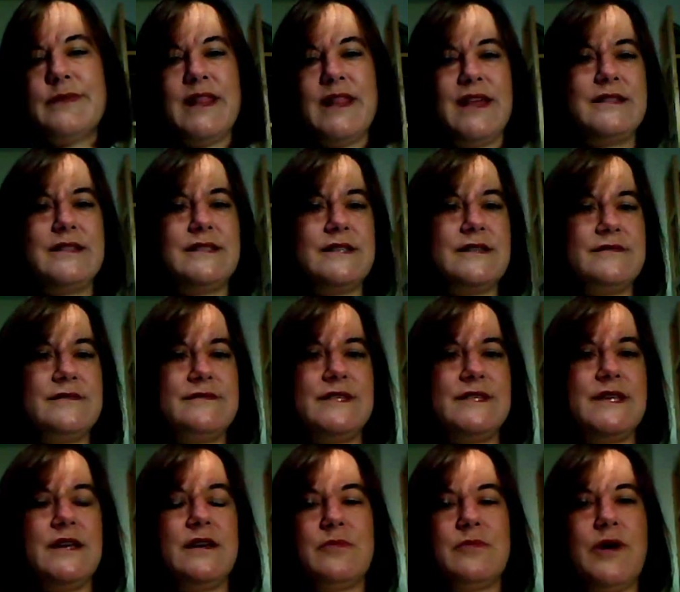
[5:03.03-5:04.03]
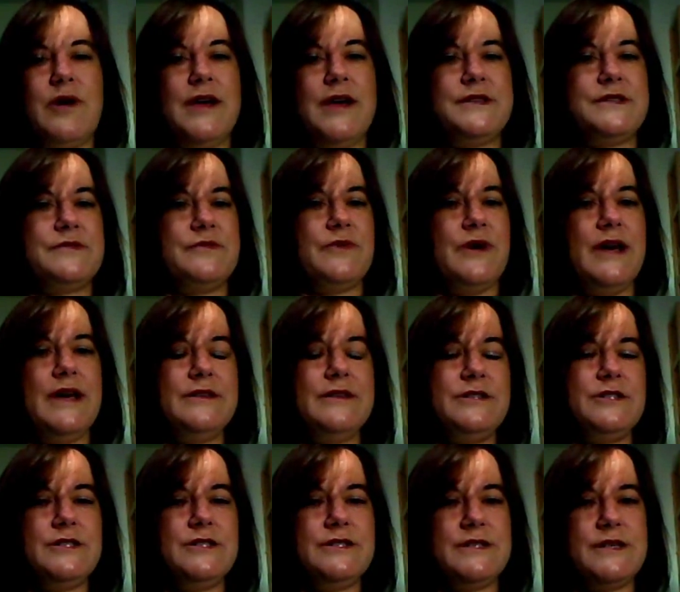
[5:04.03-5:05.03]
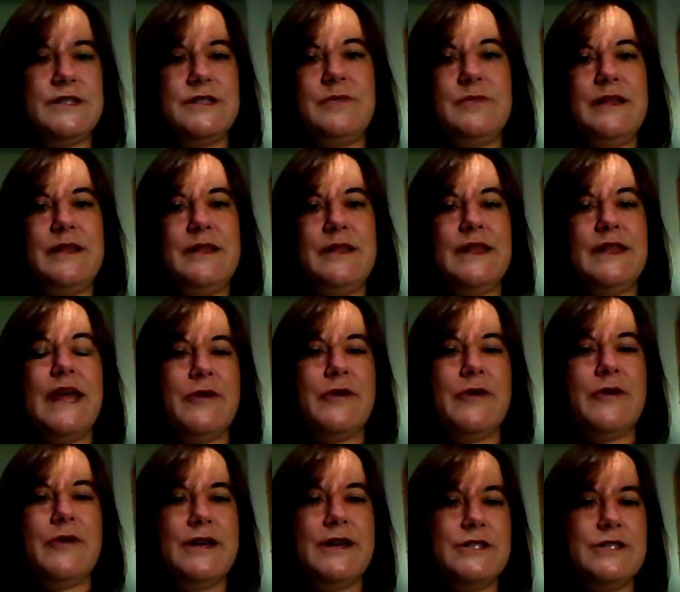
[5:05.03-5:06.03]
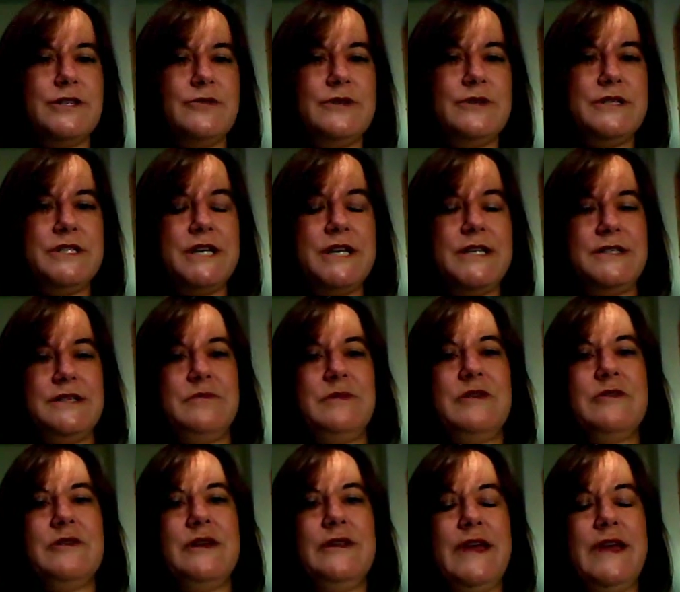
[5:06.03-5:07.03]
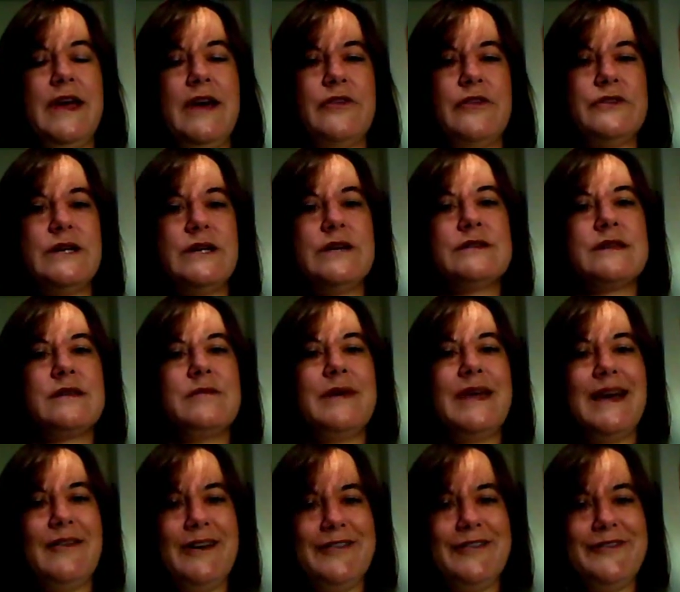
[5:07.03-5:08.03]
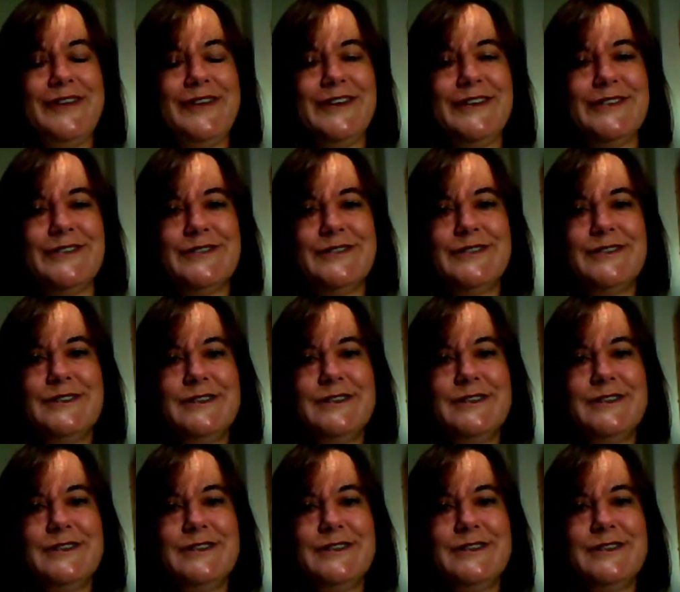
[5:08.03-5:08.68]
I like to decompress. Why is she such a pain in the neck? Why is she always chasing me around the house asking me how I feel?